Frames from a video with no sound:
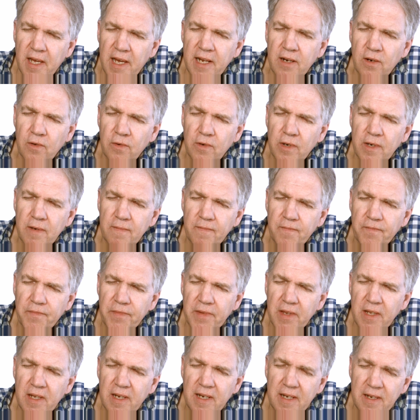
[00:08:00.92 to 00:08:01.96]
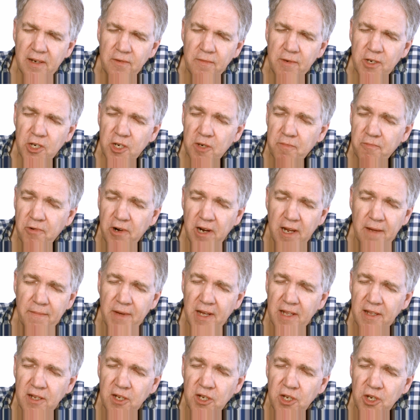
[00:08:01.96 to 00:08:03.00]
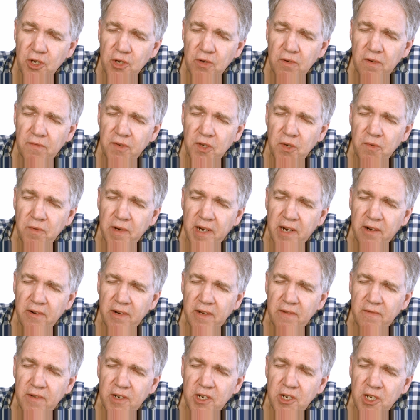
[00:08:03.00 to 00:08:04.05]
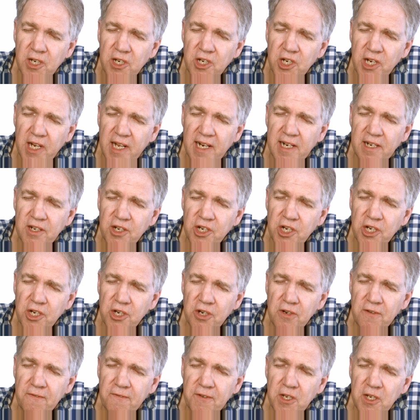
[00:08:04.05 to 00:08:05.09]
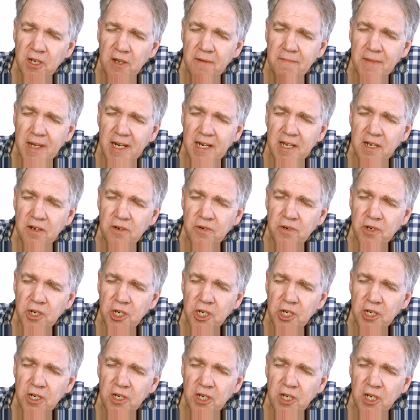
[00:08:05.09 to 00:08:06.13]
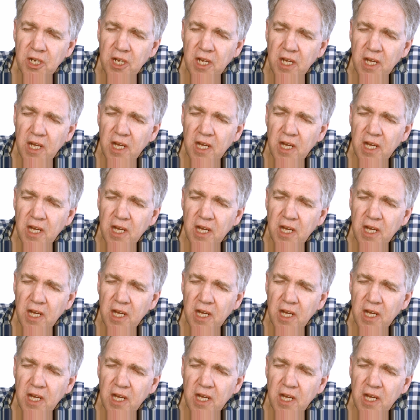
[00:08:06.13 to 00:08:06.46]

And Lord, I do just pray about this issue of swearing, which is a challenge issue for so many Christians,